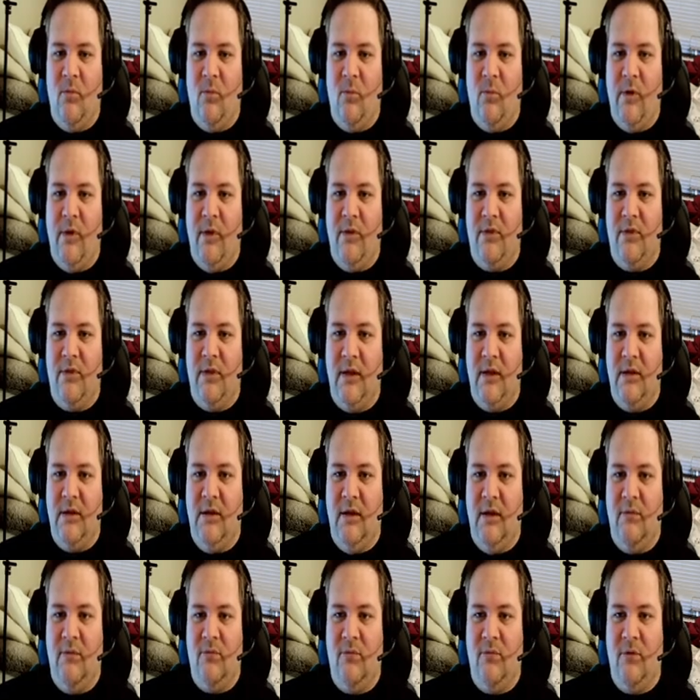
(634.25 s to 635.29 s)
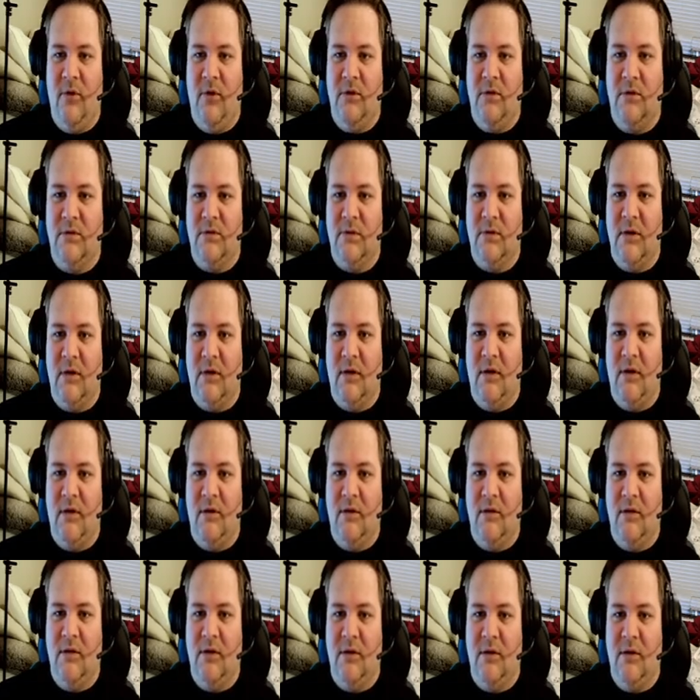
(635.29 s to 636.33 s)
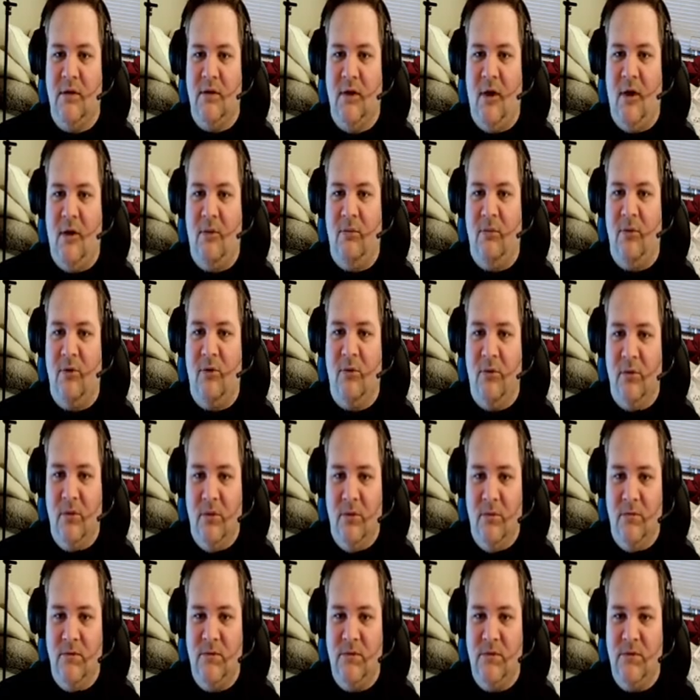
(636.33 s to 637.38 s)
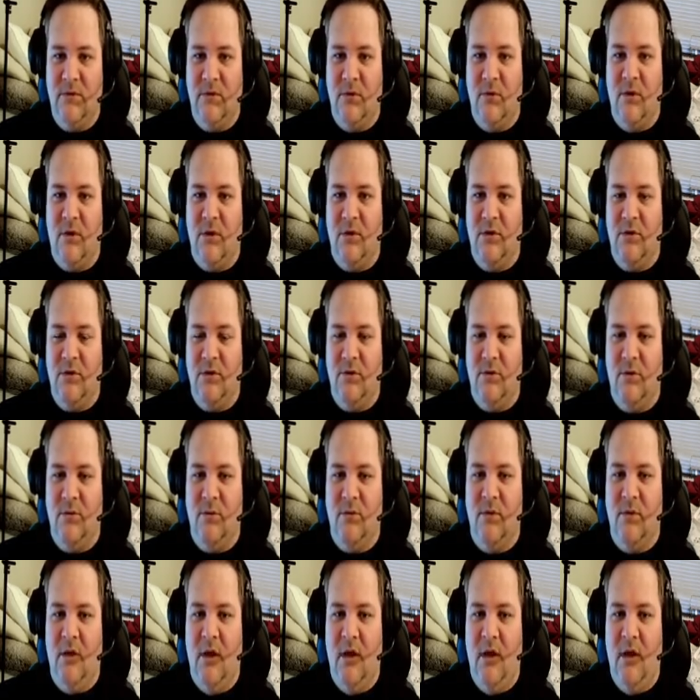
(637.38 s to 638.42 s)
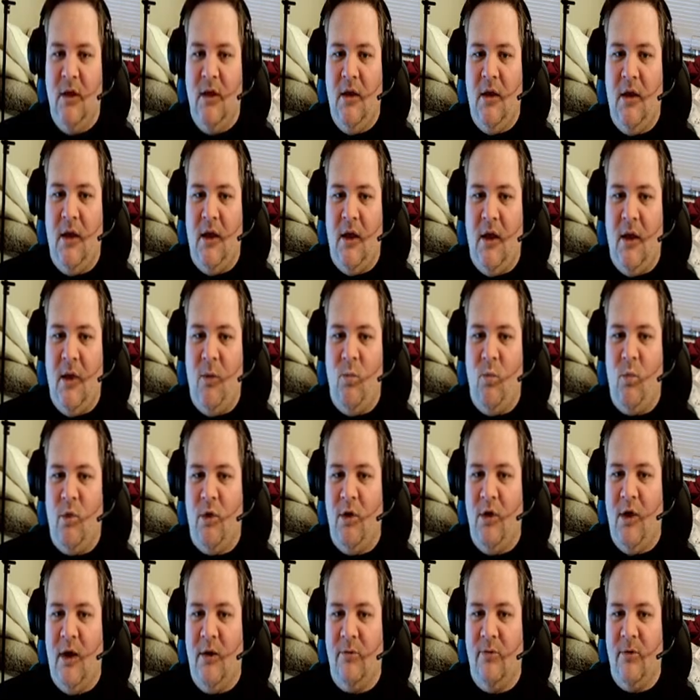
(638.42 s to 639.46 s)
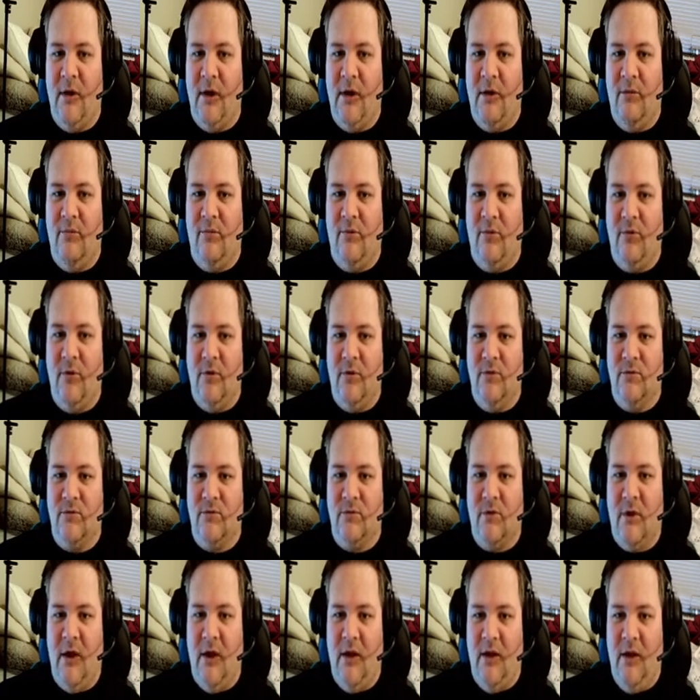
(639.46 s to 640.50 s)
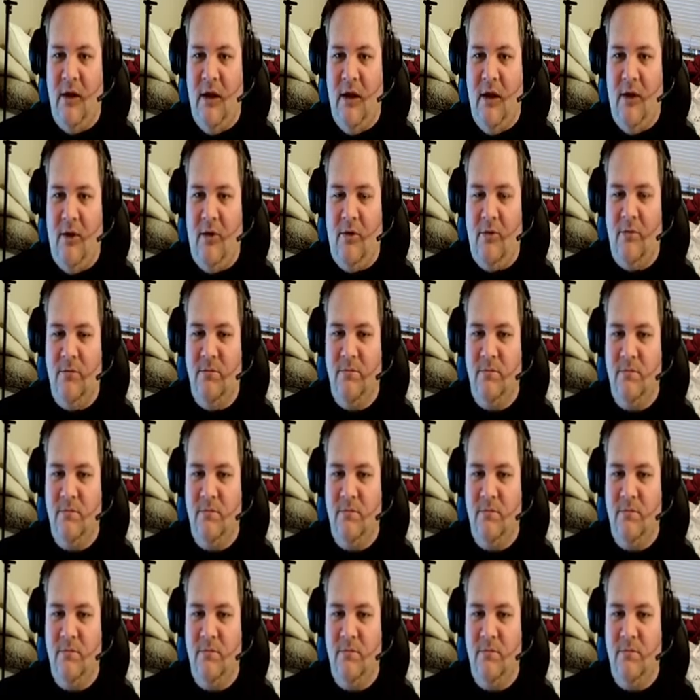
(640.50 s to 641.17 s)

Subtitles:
with the different Gaddaw recruits you can do. We're not ready for those right now,